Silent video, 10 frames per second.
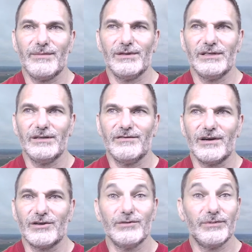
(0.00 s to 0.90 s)
I believe
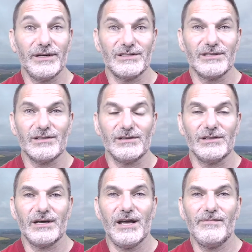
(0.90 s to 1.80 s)
are good places to
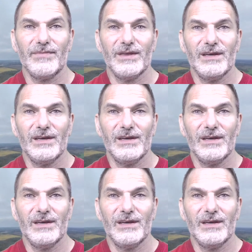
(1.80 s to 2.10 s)
look up.